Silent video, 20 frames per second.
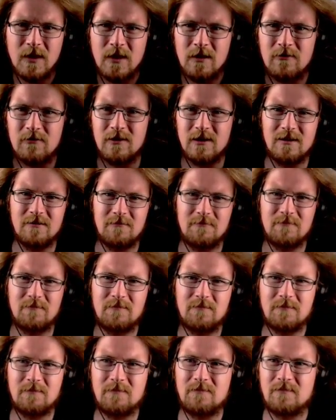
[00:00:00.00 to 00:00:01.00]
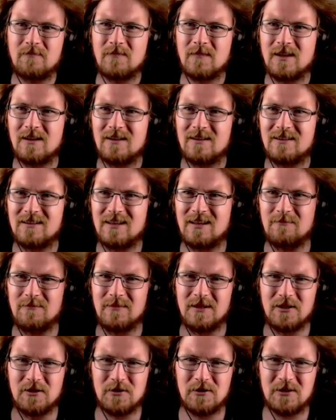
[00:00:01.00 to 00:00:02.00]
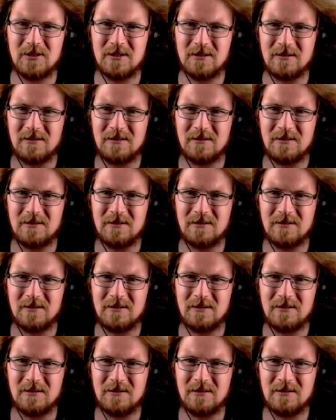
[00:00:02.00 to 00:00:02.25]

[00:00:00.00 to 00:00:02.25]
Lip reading: Right. Let me just,